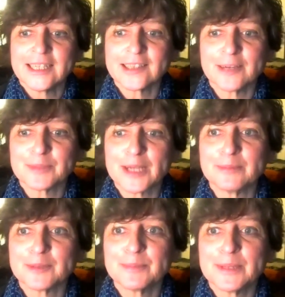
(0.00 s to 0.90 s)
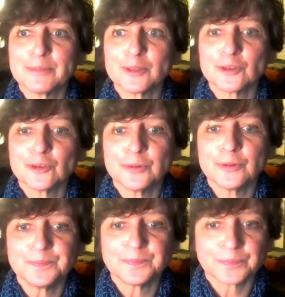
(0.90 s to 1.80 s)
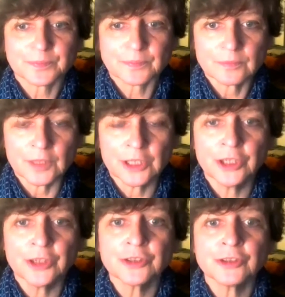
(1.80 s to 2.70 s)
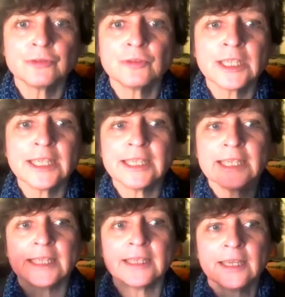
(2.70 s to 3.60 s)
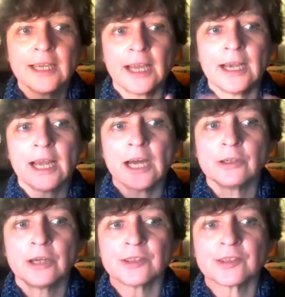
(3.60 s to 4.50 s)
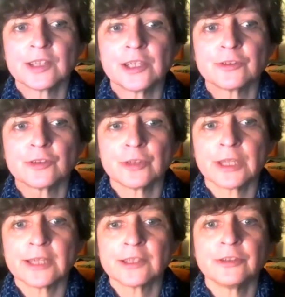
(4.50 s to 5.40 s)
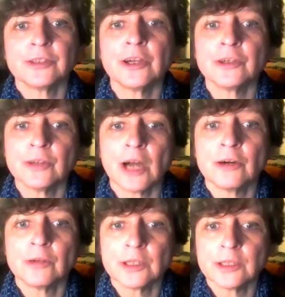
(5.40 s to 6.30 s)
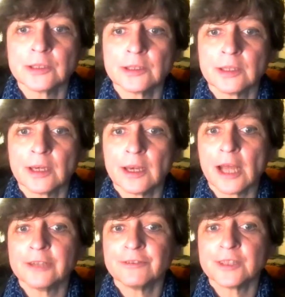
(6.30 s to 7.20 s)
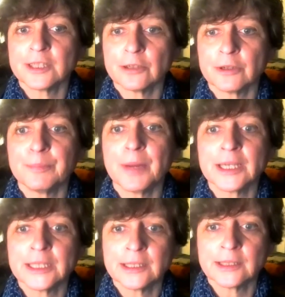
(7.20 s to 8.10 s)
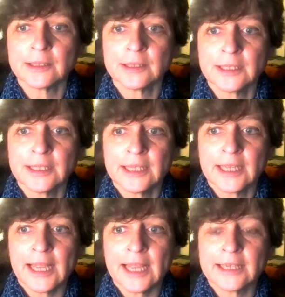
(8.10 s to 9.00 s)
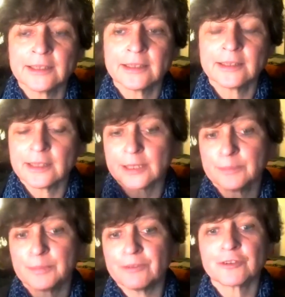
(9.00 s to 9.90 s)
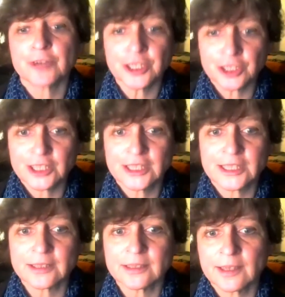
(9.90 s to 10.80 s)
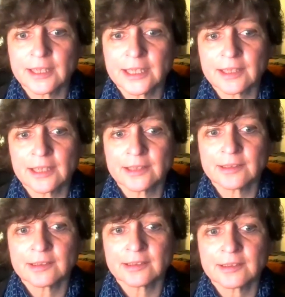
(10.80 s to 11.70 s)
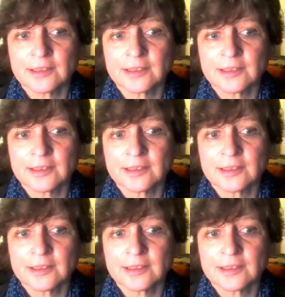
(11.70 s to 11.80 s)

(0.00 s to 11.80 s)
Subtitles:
sometimes people do. To really allow ourselves to get to know our life and our mind, and be fresh in it. I think that is,